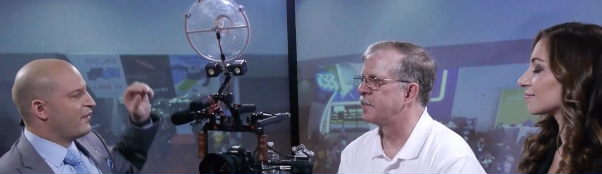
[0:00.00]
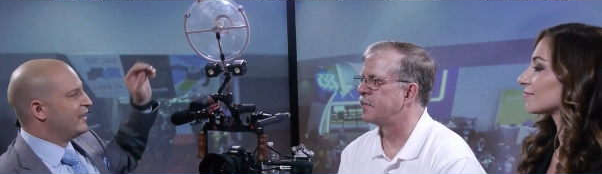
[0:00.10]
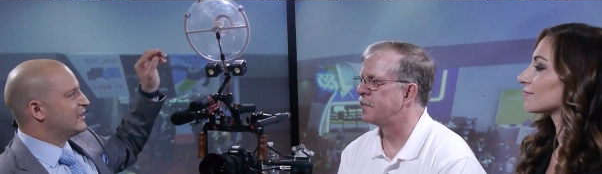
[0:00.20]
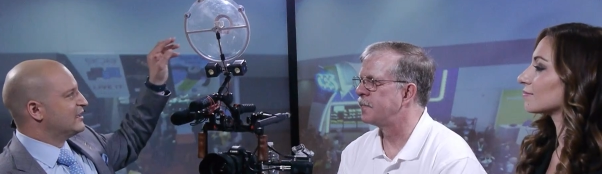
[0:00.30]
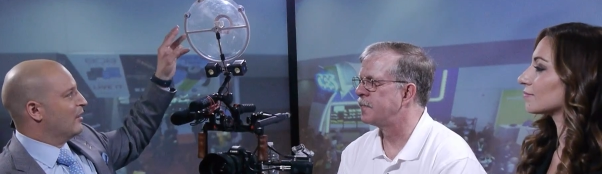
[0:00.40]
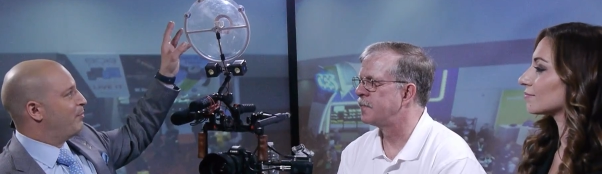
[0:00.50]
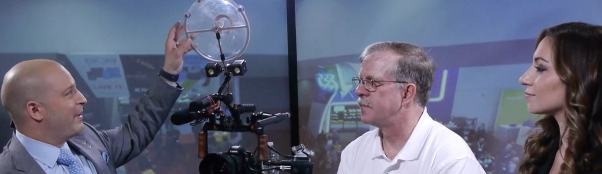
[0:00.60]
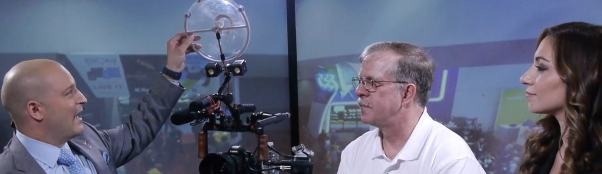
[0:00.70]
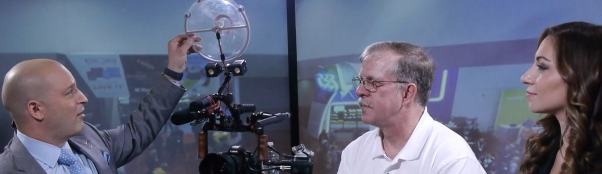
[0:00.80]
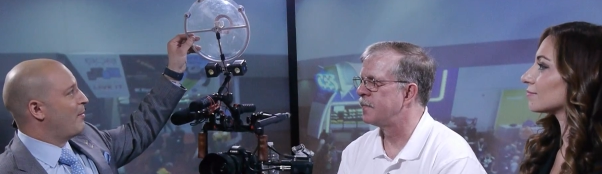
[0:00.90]
Speaker 1: This is a
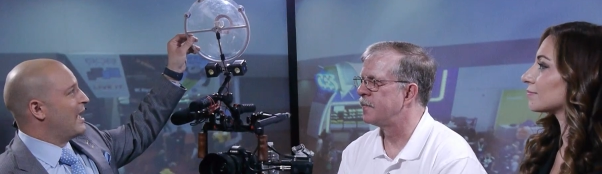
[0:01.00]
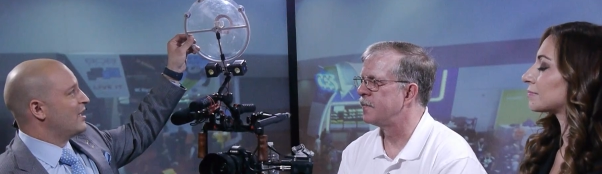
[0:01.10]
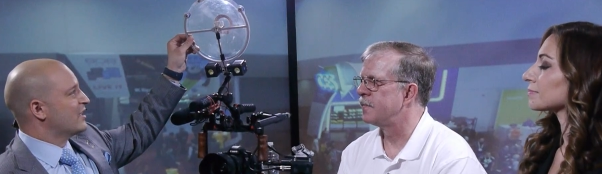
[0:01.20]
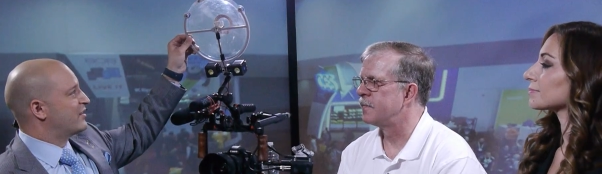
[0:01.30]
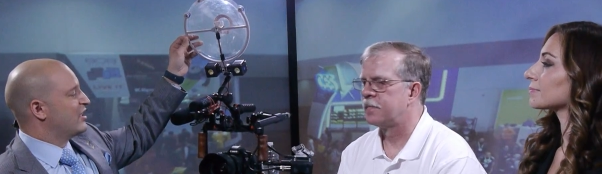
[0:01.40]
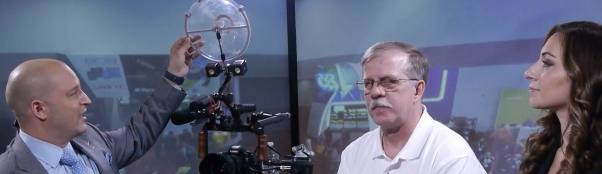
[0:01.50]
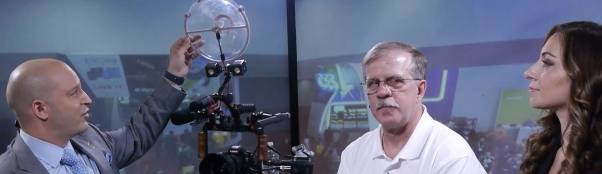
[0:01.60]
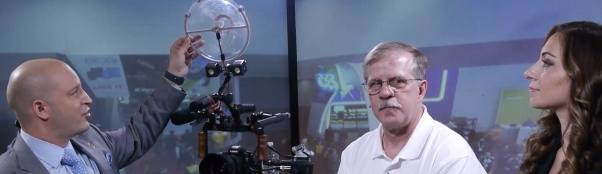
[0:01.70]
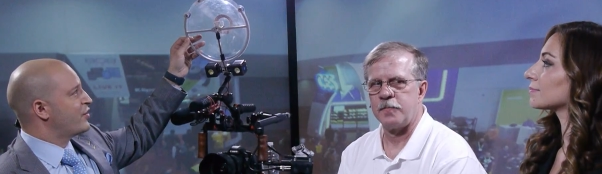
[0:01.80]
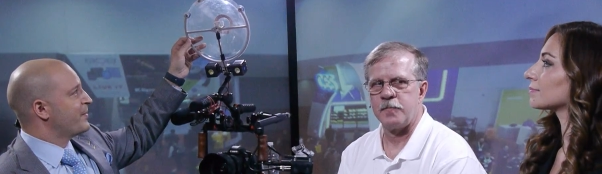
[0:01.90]
parabolic
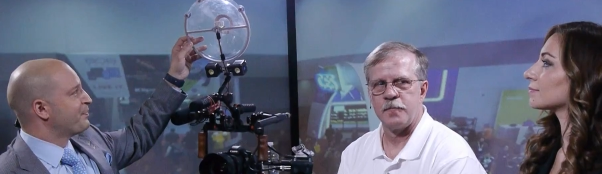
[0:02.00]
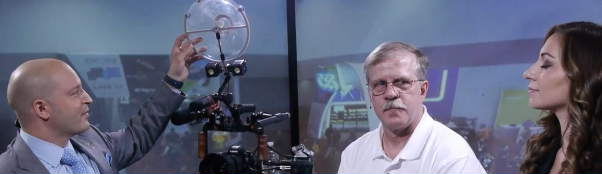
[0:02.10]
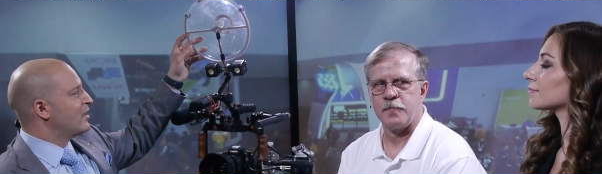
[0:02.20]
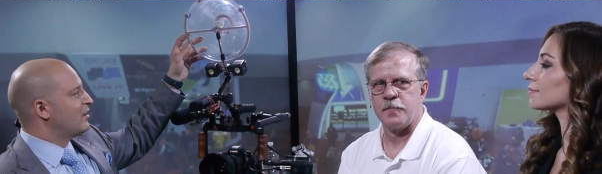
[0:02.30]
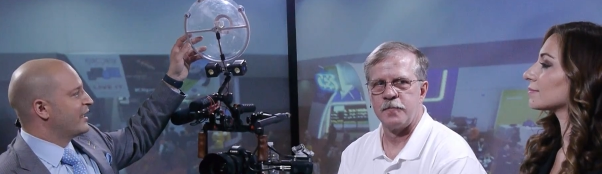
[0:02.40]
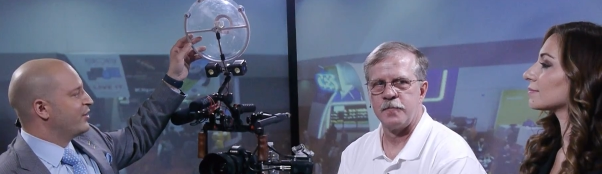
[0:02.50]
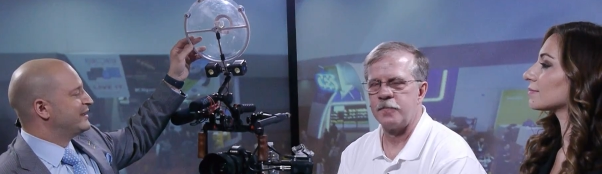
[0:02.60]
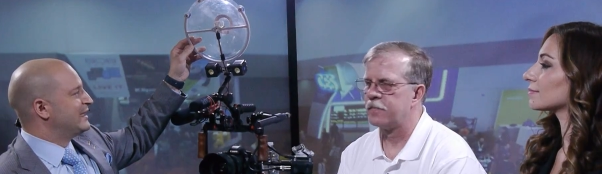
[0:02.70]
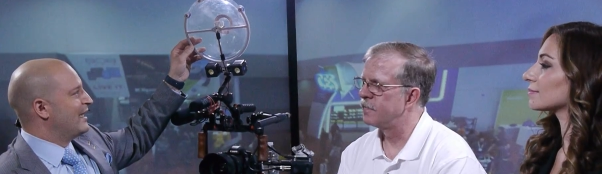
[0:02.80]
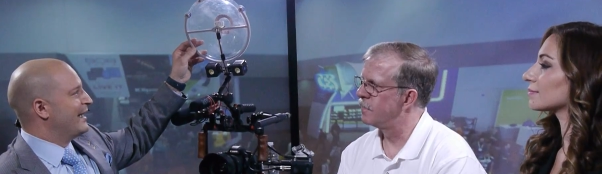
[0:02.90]
dish, like you
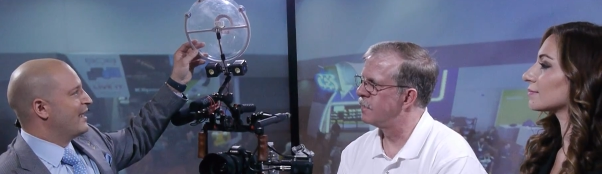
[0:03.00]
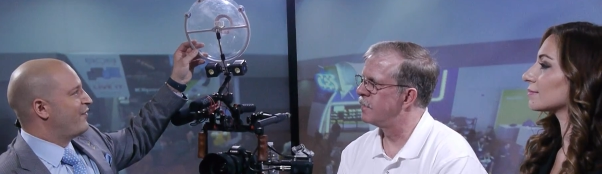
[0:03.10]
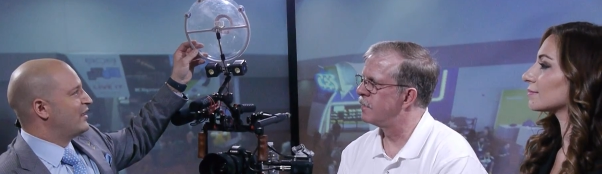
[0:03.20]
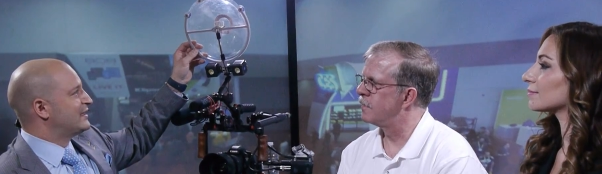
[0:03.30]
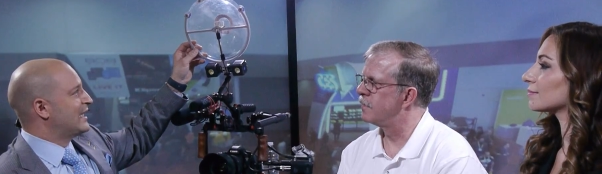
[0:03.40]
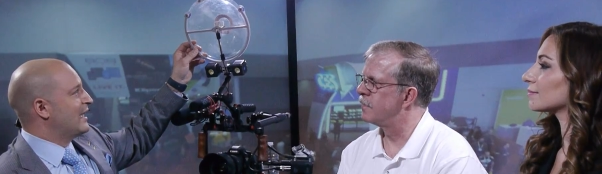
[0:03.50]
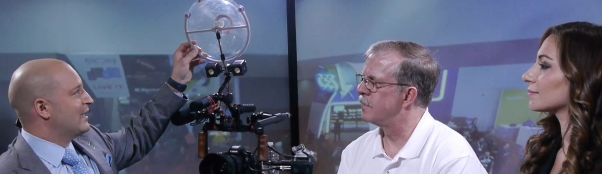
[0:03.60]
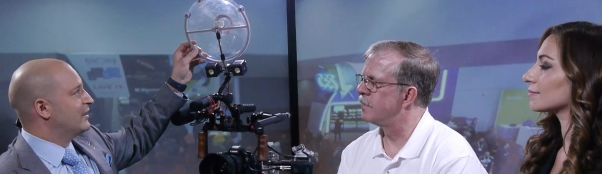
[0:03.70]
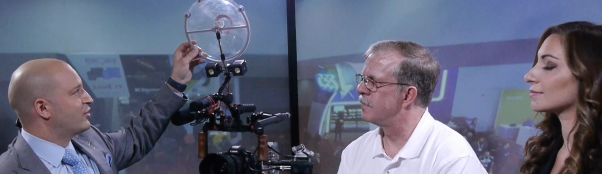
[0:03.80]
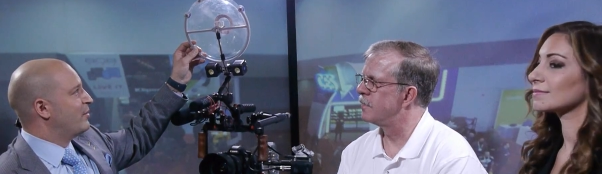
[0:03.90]
would see on the N F L
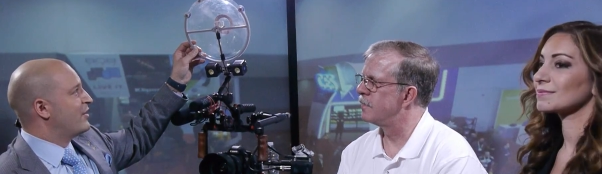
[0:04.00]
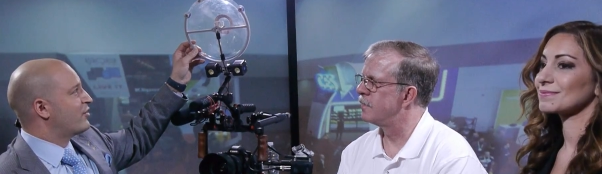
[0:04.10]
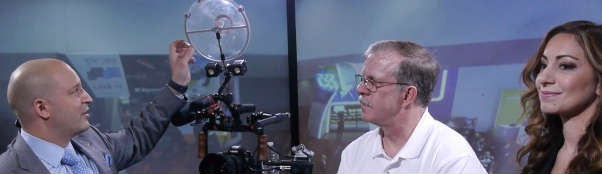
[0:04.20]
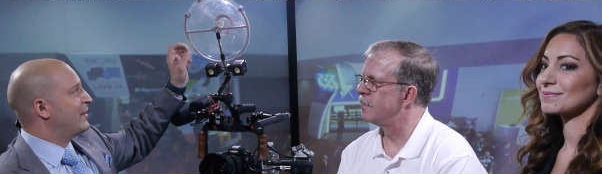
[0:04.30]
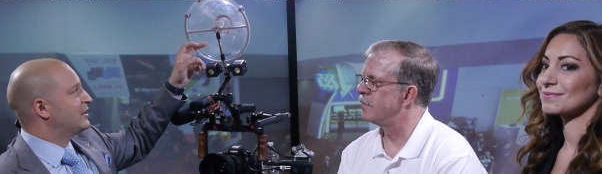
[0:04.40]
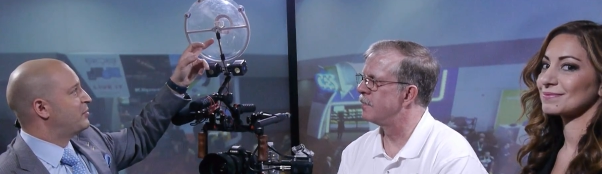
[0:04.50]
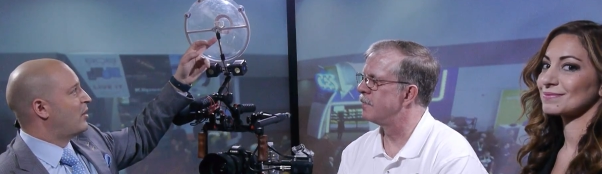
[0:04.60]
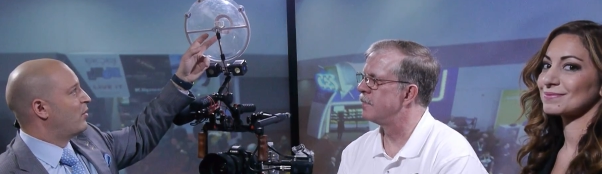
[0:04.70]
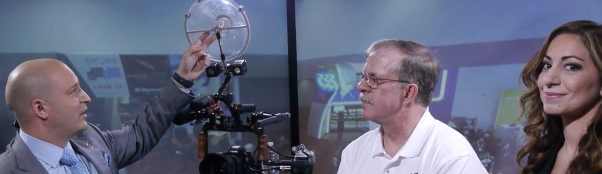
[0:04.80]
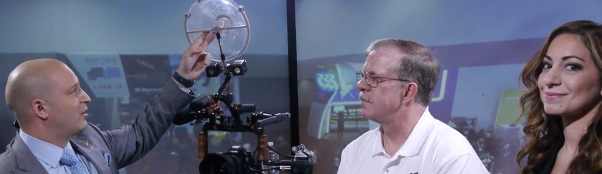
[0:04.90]
sidelines or Major League
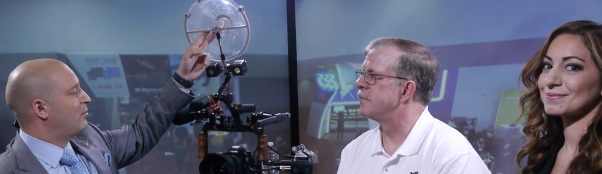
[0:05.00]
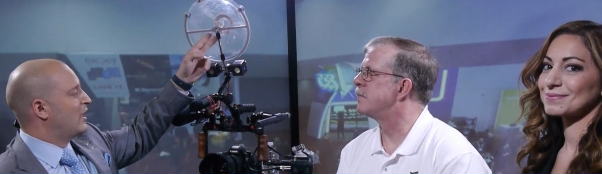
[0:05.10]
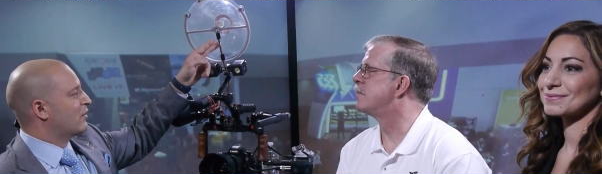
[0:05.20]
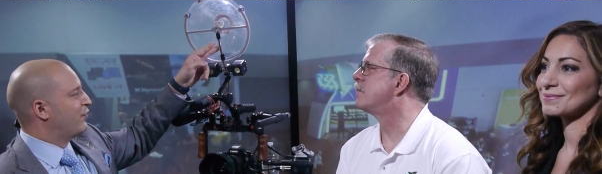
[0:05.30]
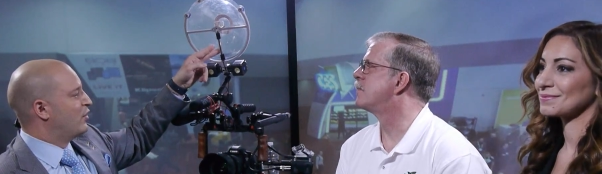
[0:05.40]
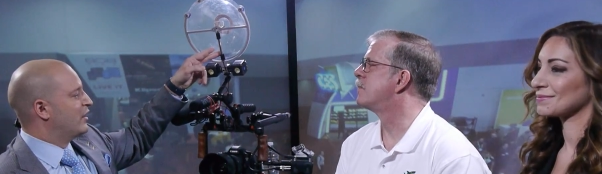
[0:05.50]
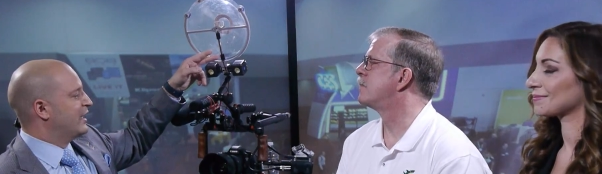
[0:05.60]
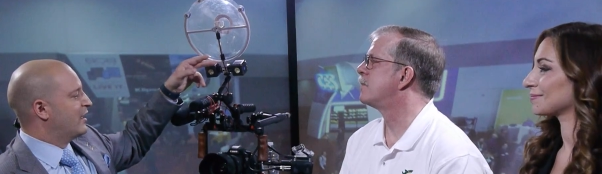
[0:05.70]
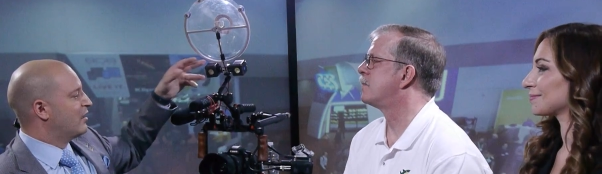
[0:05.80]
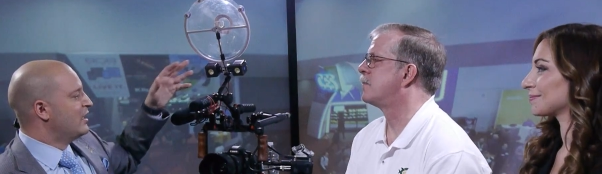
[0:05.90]
Baseball, with a little microphone in
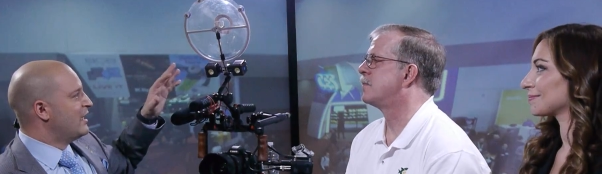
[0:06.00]
here.